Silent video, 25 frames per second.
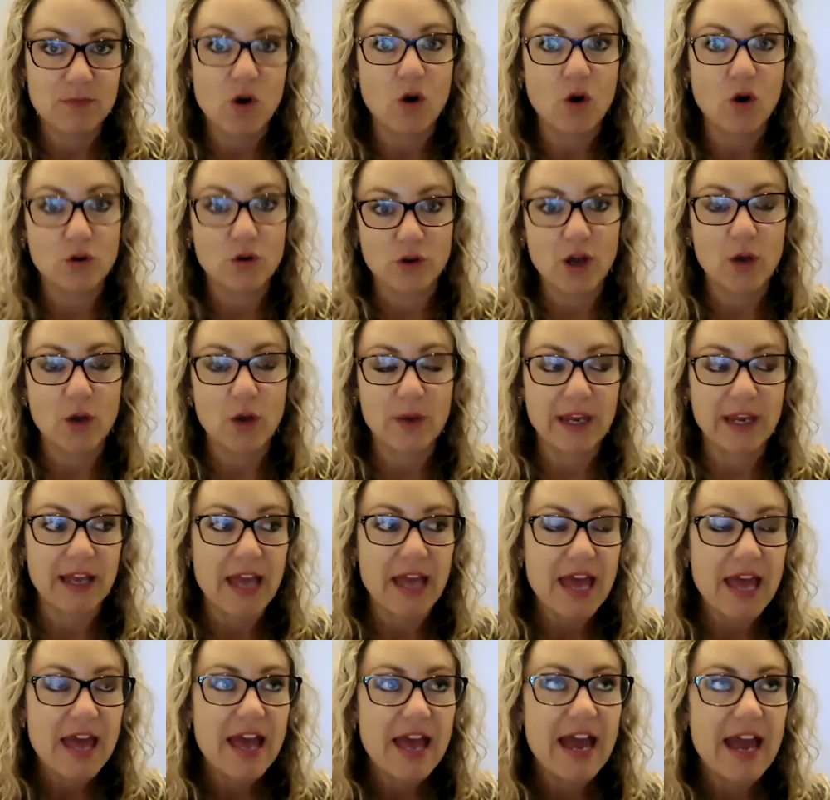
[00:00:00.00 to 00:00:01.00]

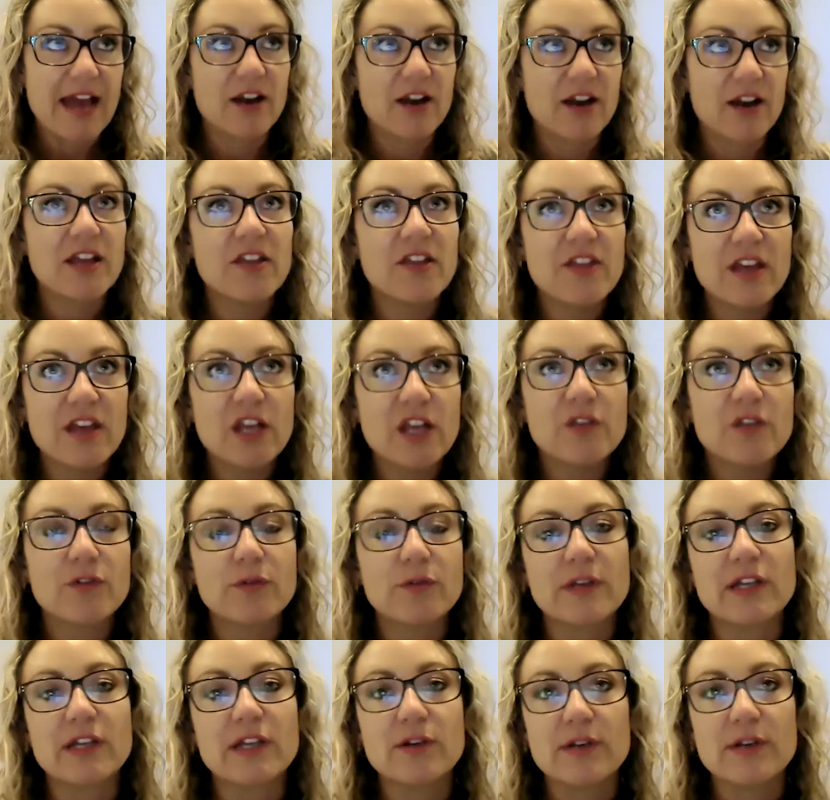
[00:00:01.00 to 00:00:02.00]
ongoing. And I can think of a
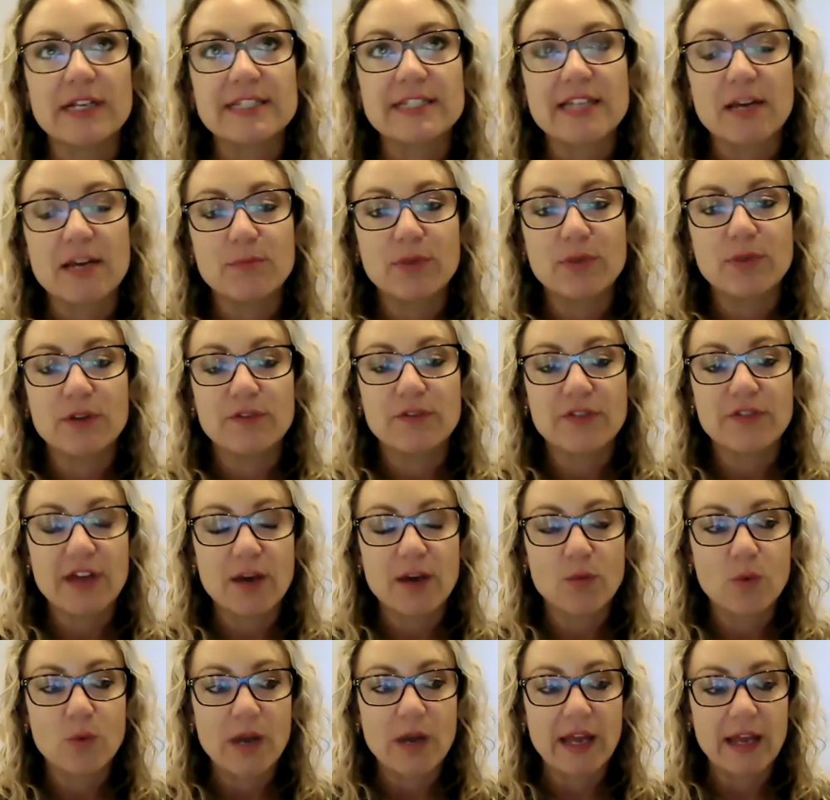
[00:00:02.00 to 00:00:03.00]
really good example of
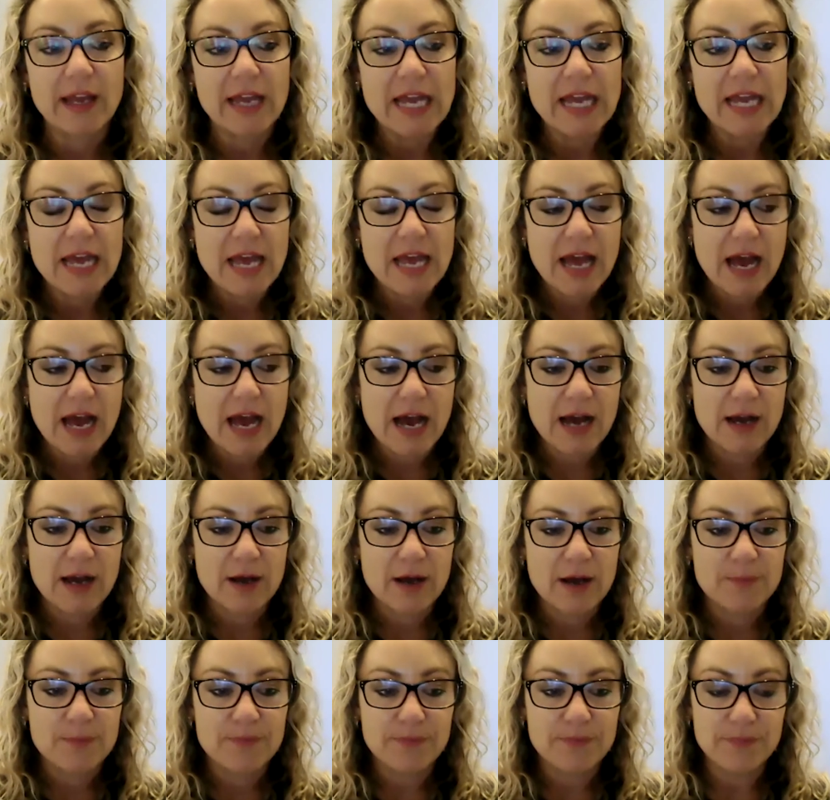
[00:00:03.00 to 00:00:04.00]
that where
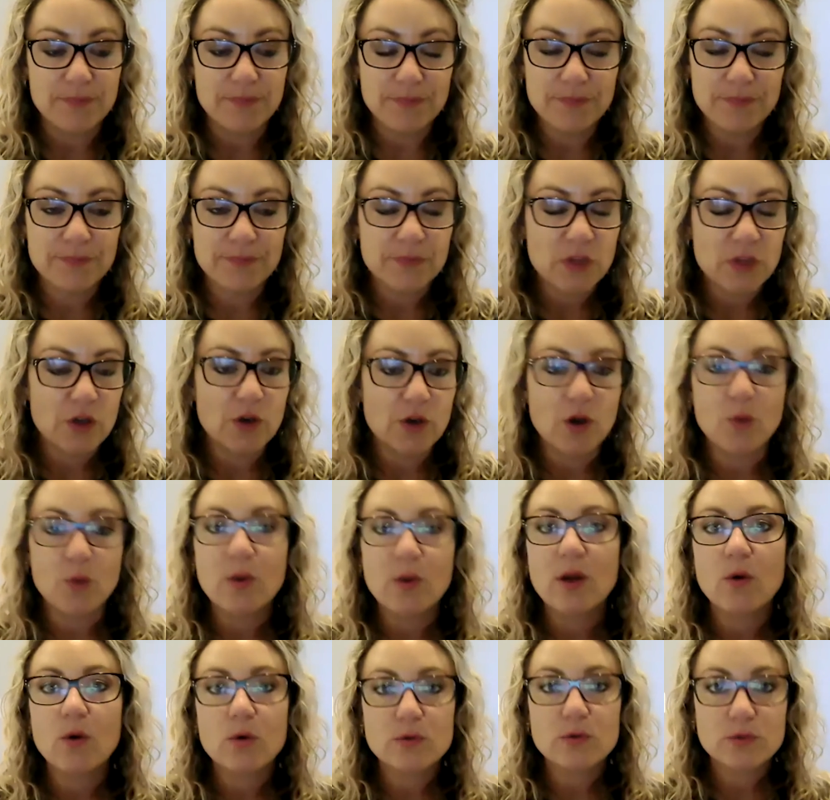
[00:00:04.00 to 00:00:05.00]

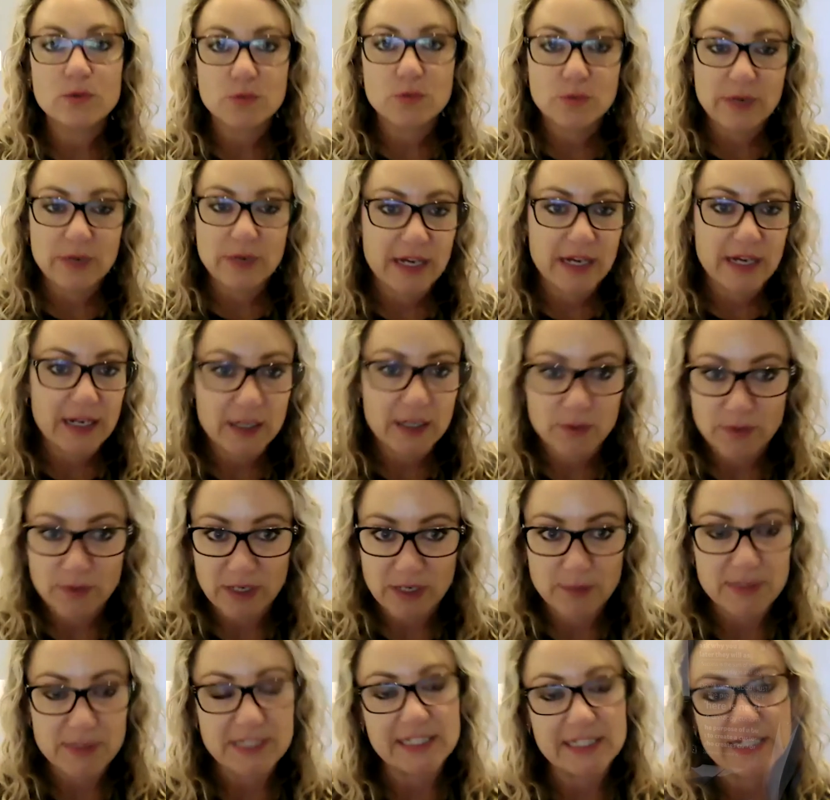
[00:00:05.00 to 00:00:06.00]
we're all really,
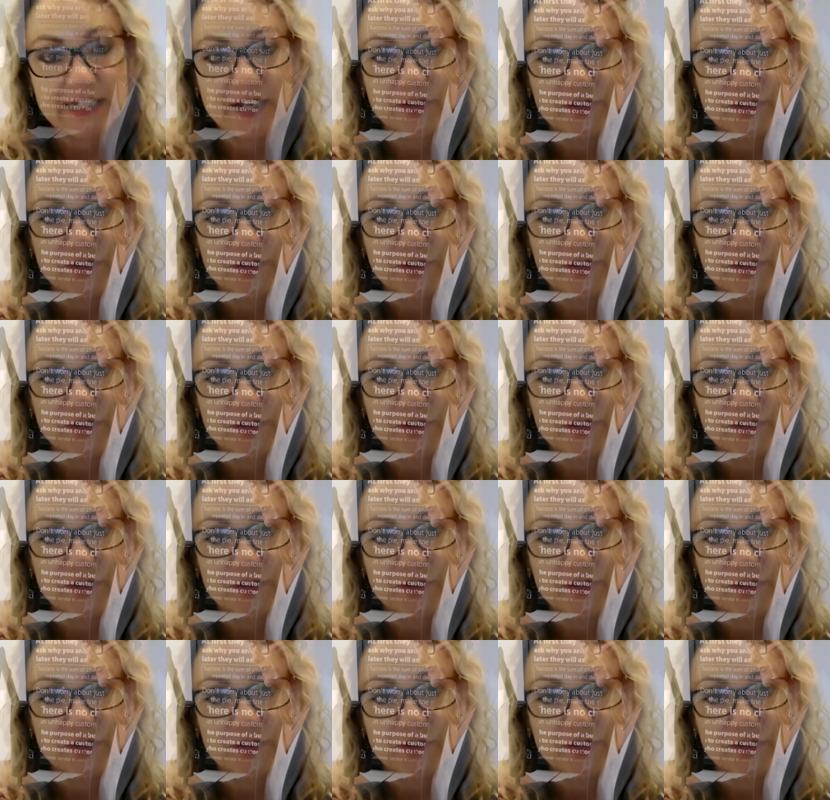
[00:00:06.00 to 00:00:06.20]
really busy at